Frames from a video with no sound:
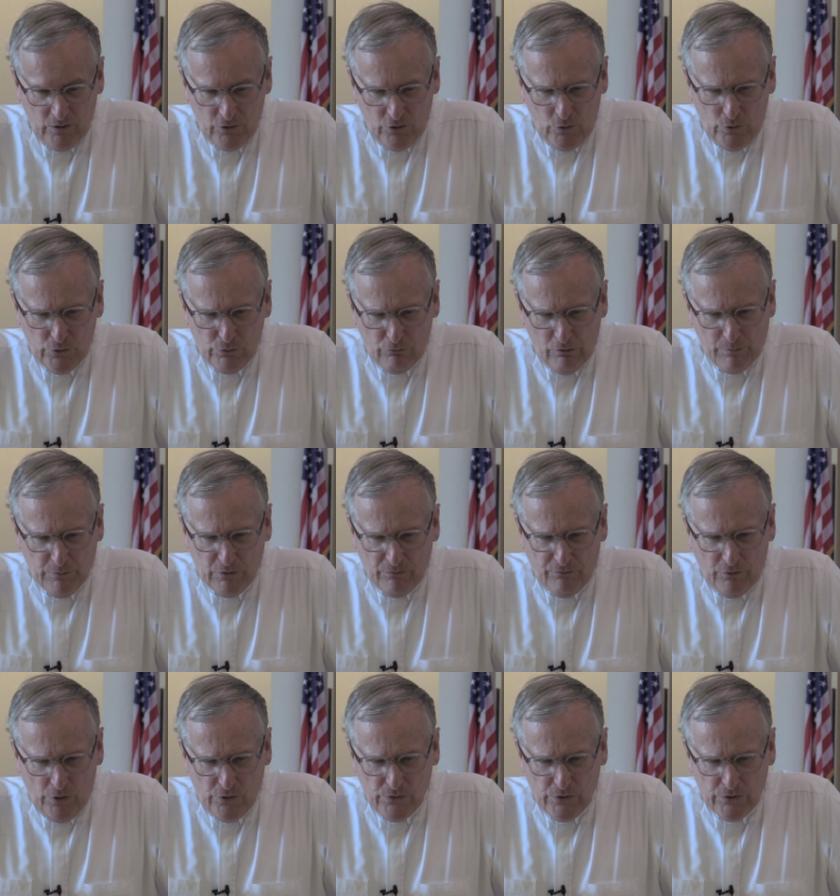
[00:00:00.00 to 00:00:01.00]
two scripture
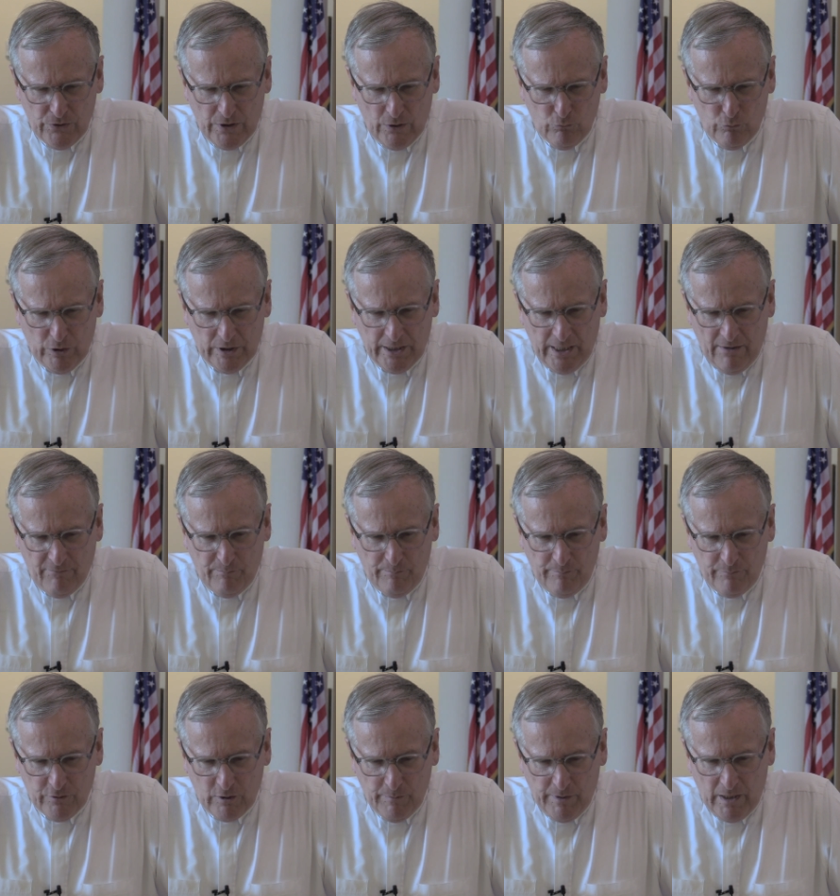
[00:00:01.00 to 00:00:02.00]
verses that really have,
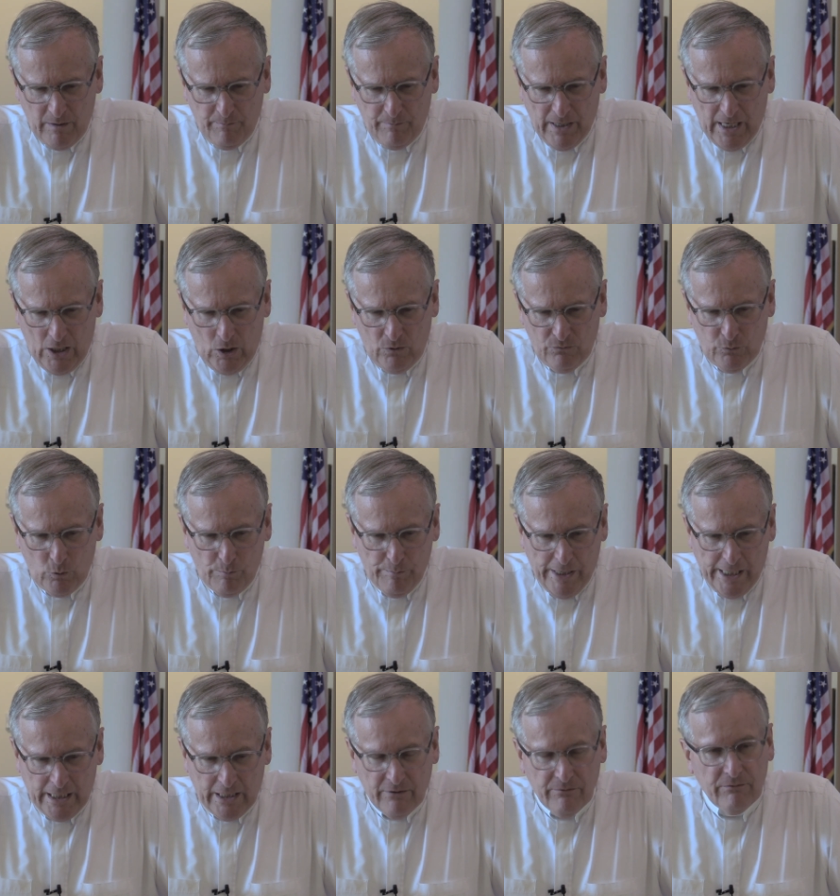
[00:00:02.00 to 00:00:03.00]
to me, a powerful
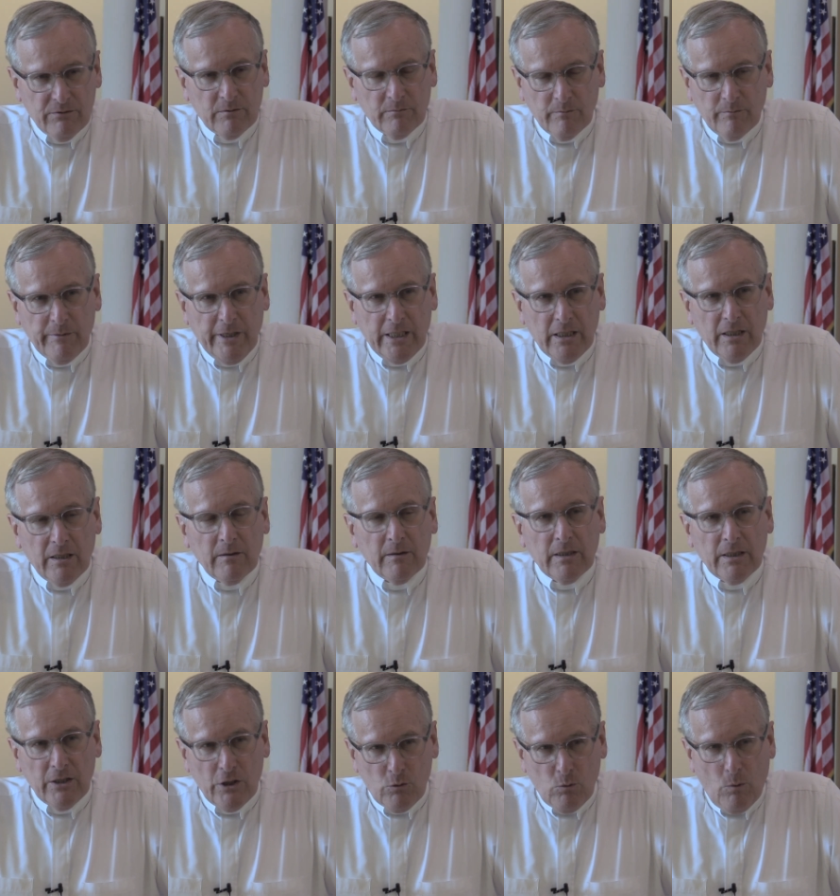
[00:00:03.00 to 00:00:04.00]
meaning is
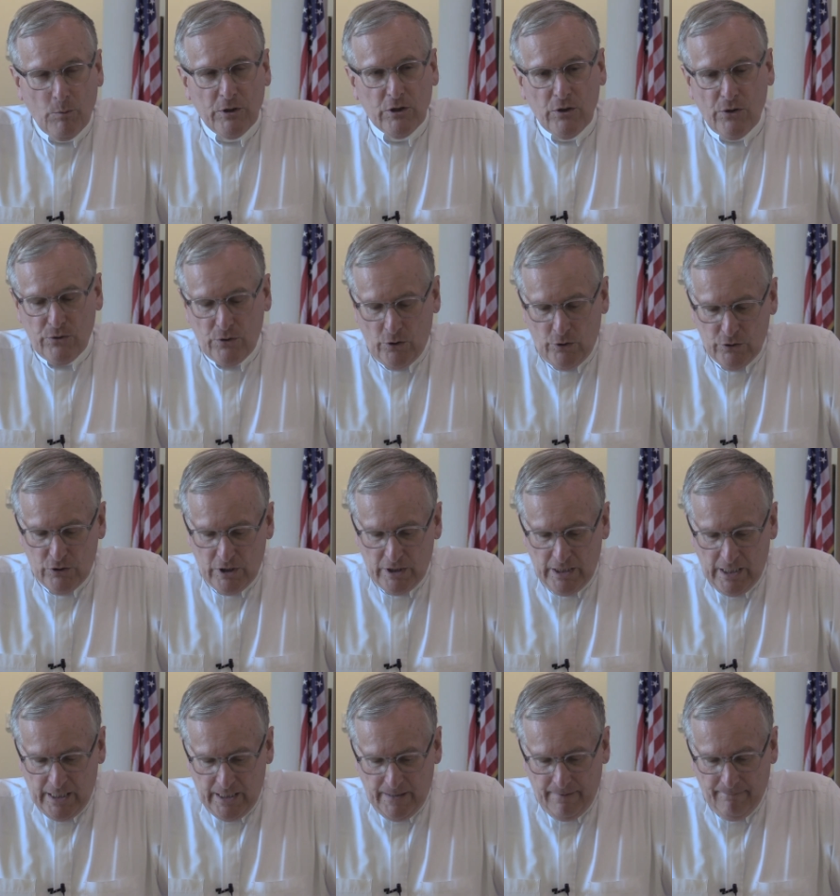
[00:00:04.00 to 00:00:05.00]
the one we just heard
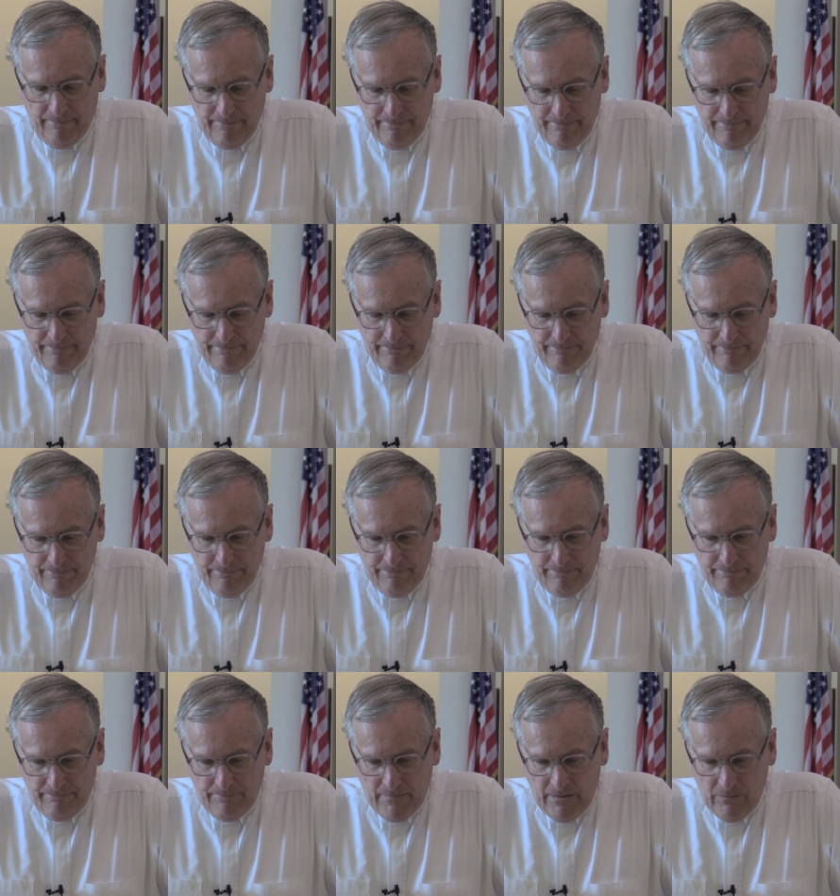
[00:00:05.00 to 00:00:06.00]
today.
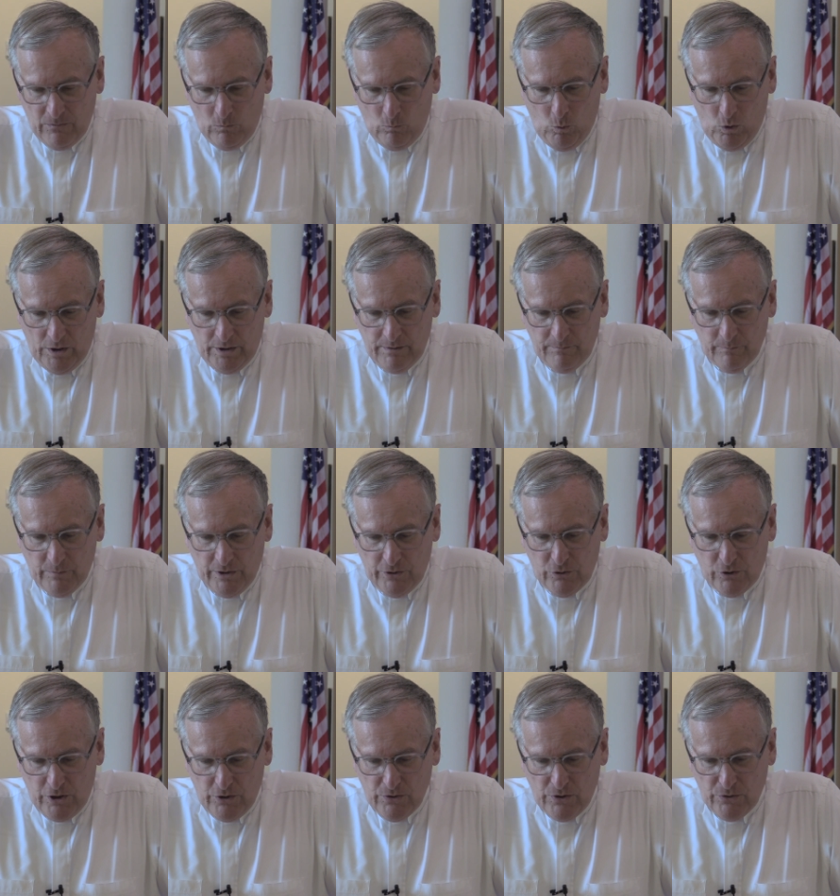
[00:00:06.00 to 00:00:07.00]
One
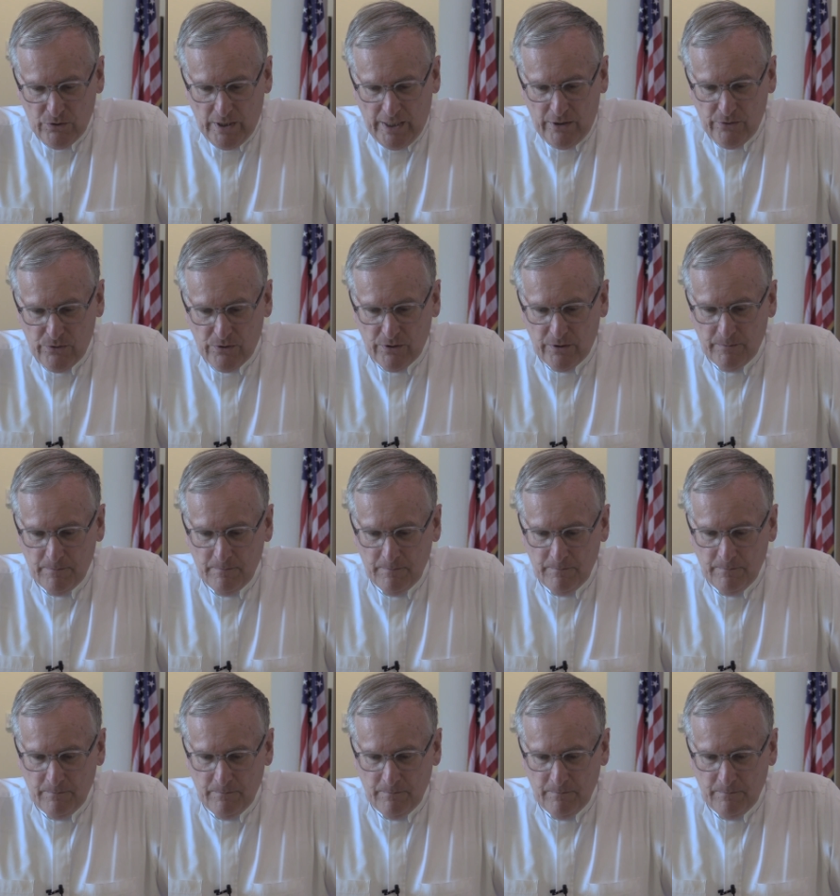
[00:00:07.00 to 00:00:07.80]
is Jesus' answer.